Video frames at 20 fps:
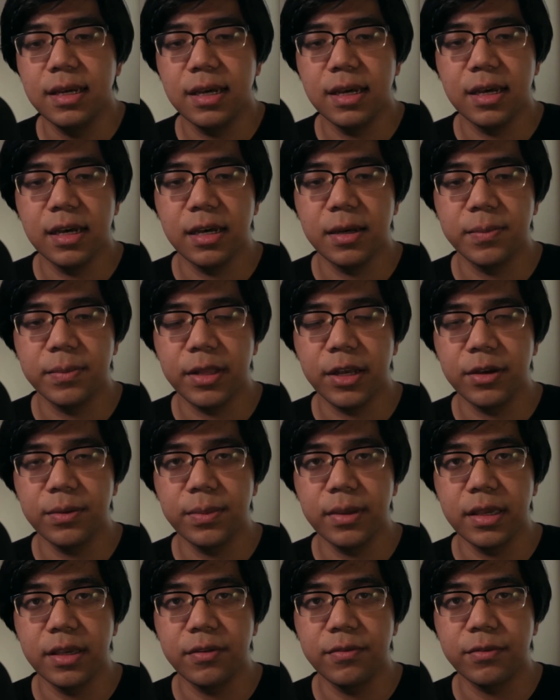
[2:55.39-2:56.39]
That would
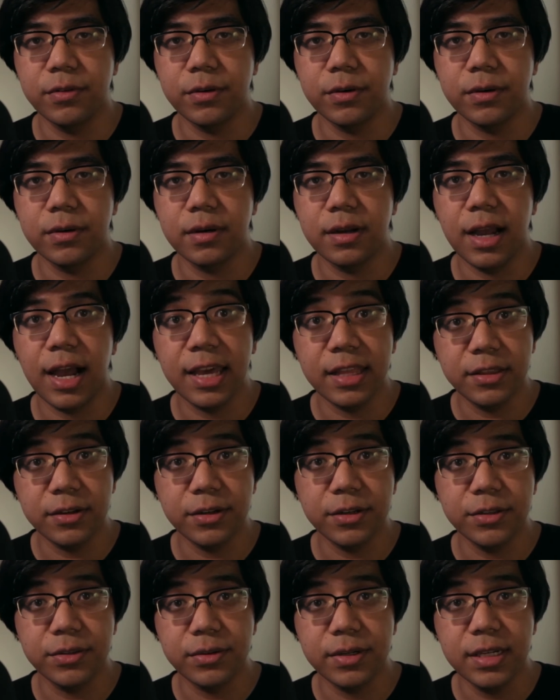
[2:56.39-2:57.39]
be for
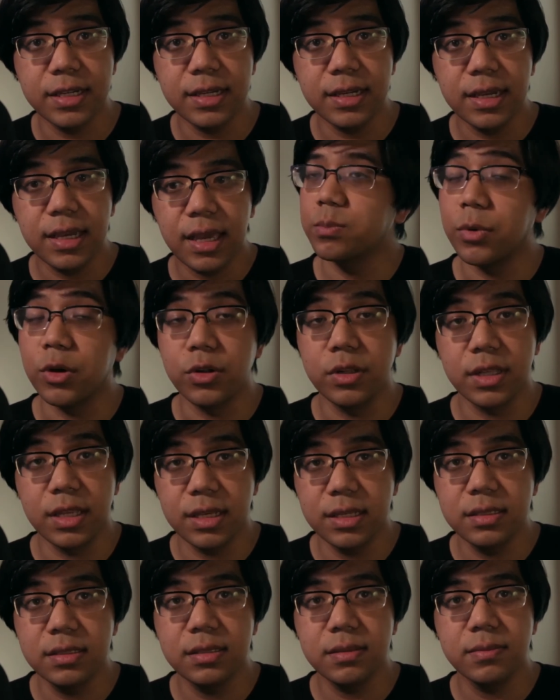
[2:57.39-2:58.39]
I-33,
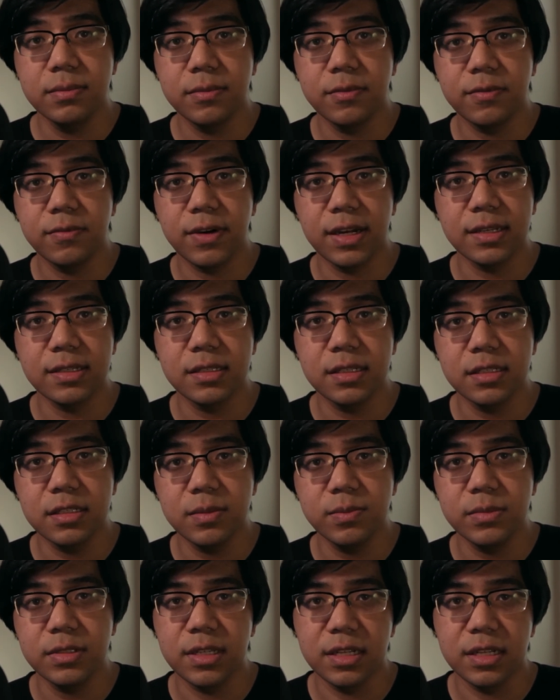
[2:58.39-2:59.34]
Bolognese fighting systems.